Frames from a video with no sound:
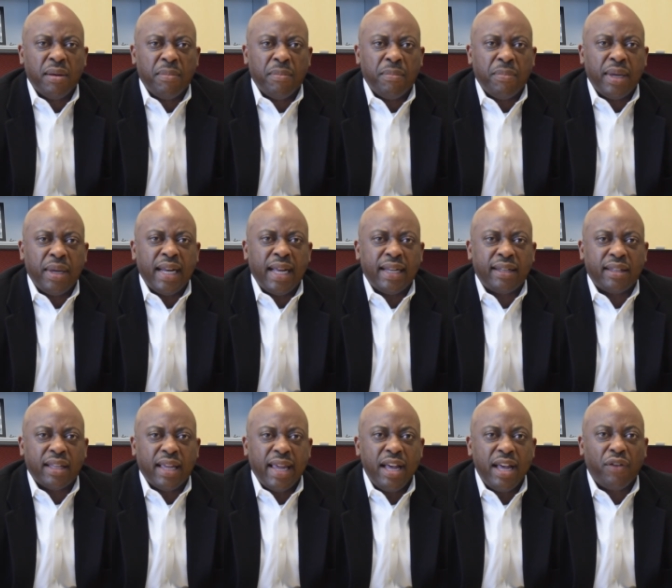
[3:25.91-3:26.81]
But at
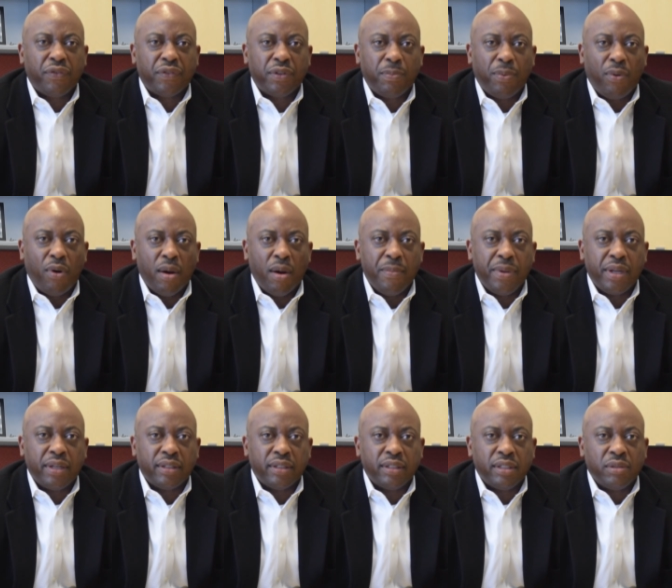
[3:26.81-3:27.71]
the health department,
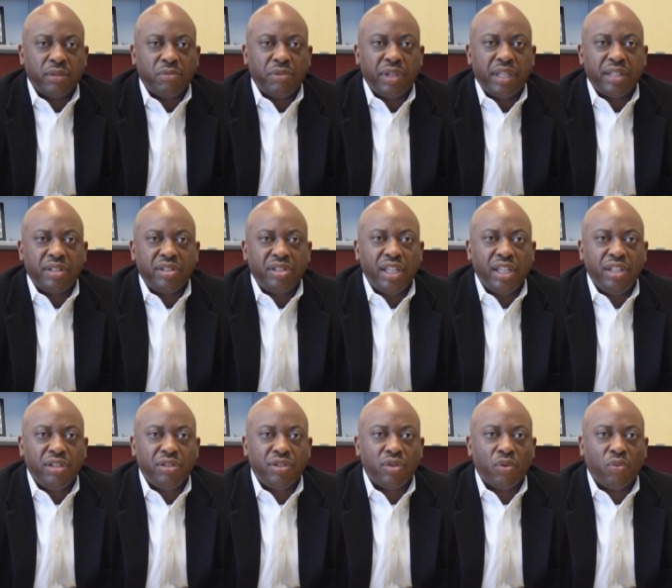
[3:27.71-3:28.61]
we continue
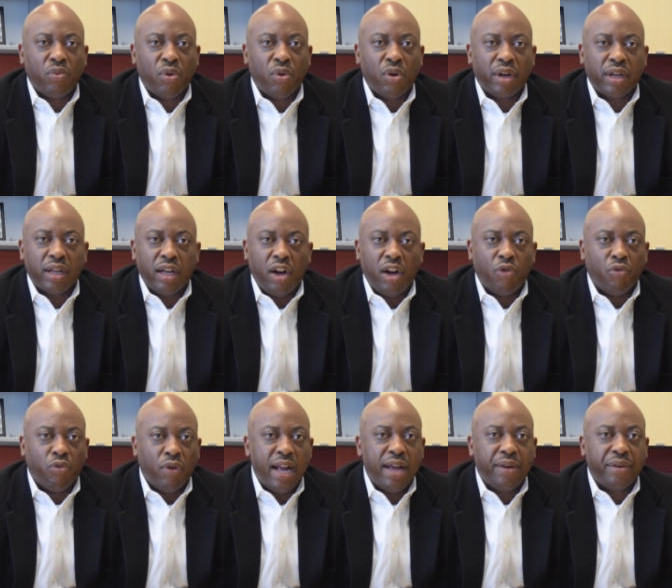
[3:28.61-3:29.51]
to work
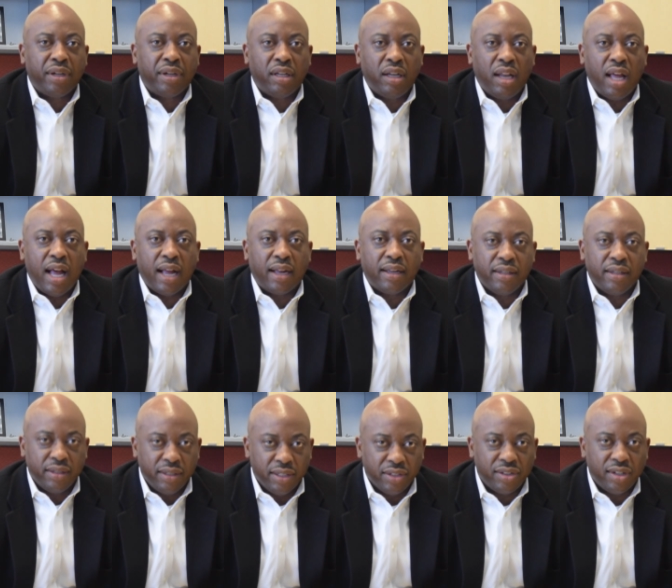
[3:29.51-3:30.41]
around the clock
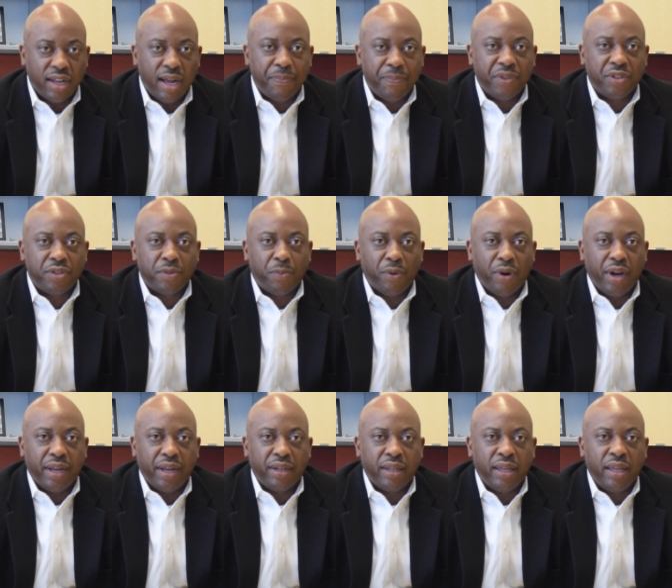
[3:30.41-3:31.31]
to stop the spread.
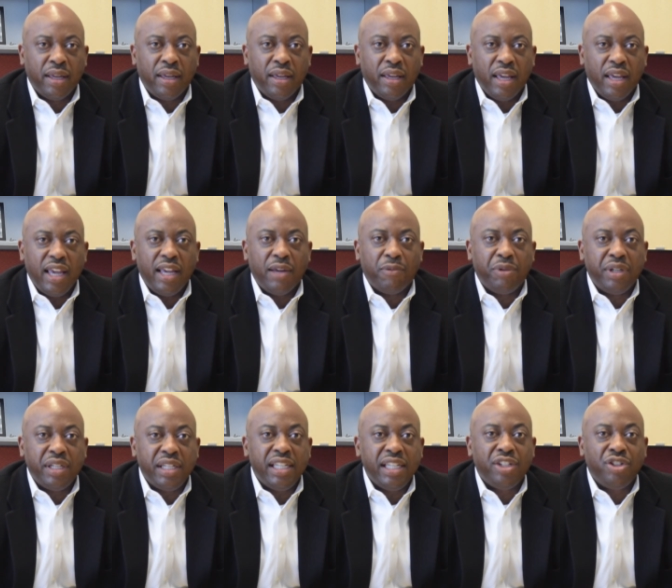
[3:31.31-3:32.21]
And we
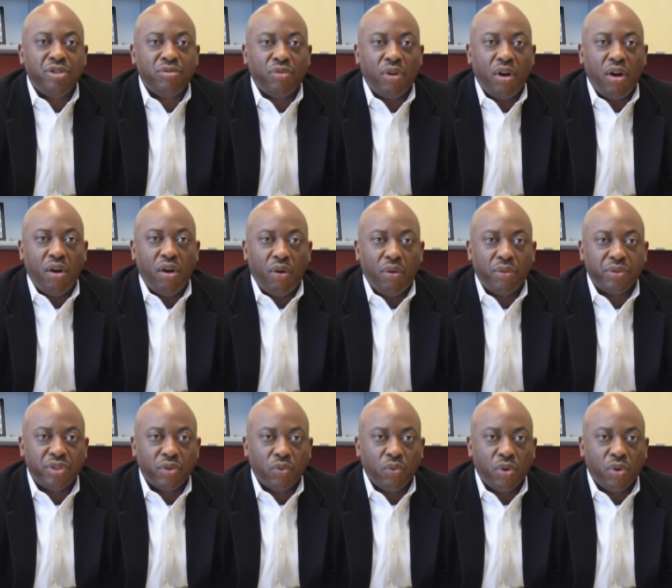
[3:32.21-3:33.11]
need you all
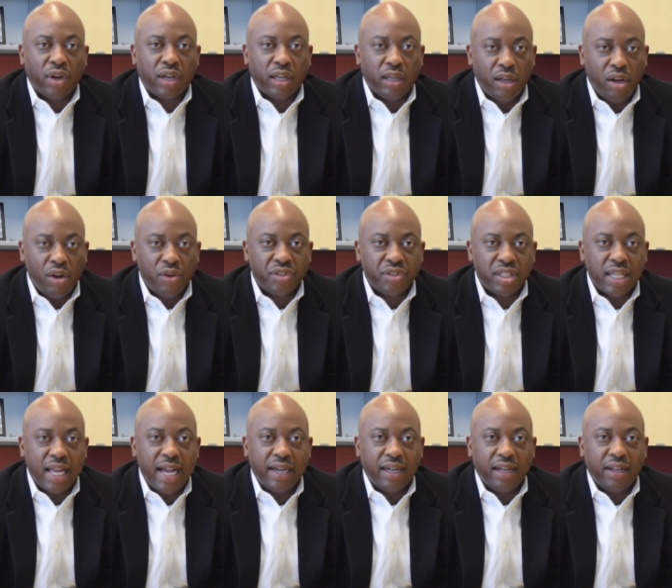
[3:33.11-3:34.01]
to work
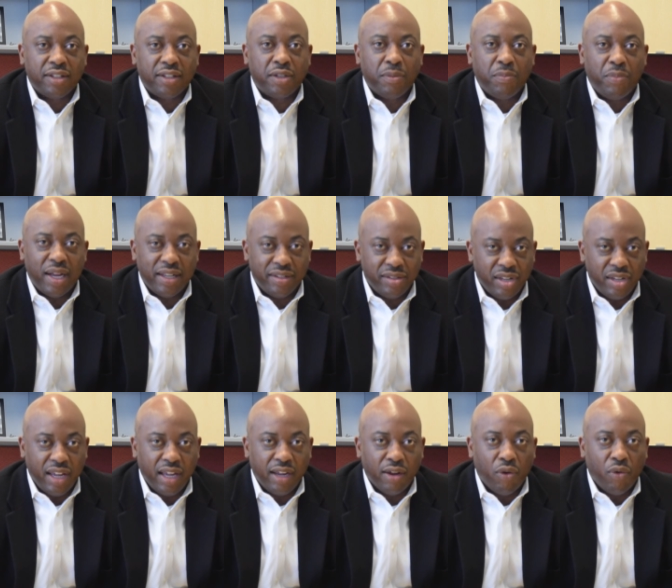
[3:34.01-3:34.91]
alongside us by
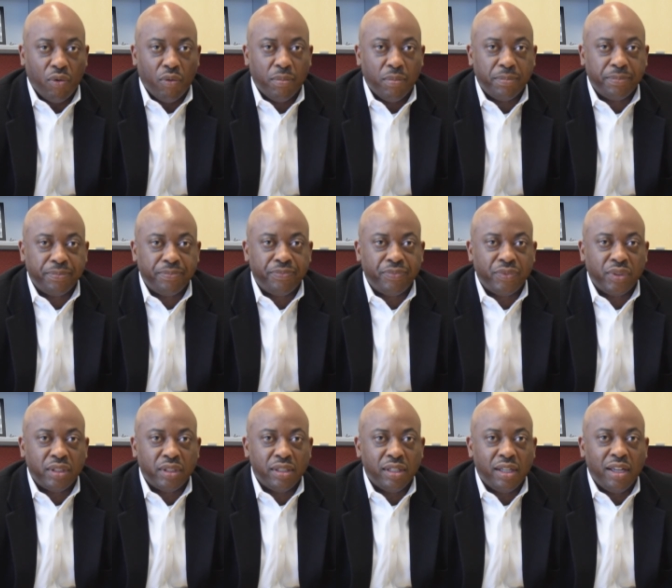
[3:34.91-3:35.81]
staying home.
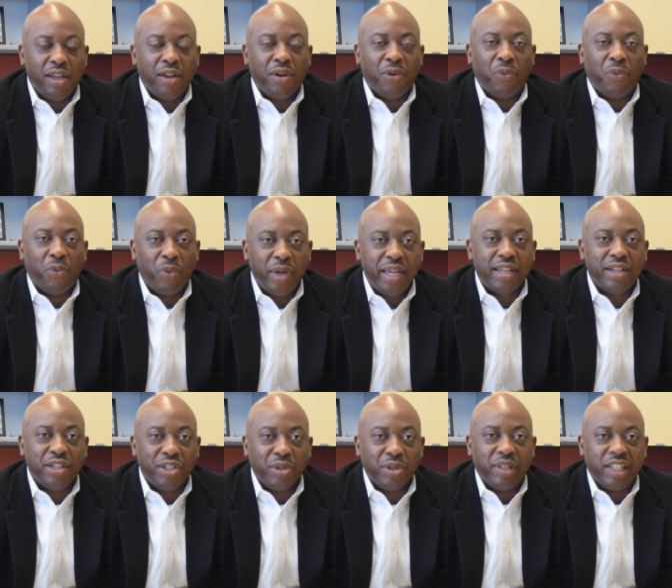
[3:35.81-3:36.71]
We can
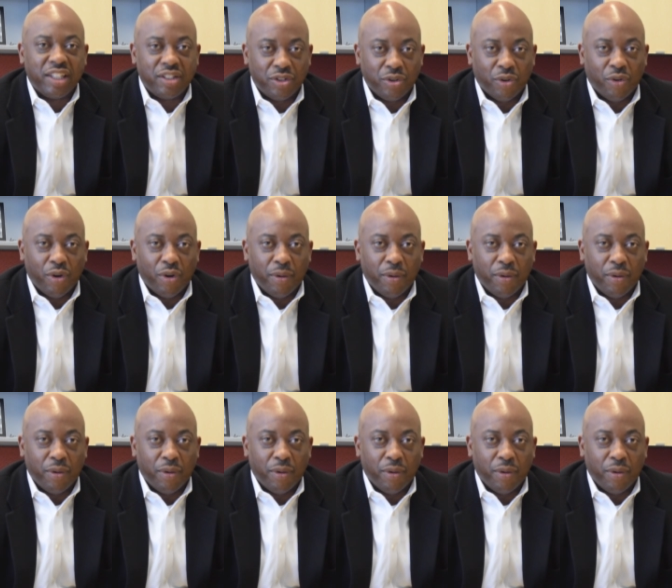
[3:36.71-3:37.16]
do this, Durham.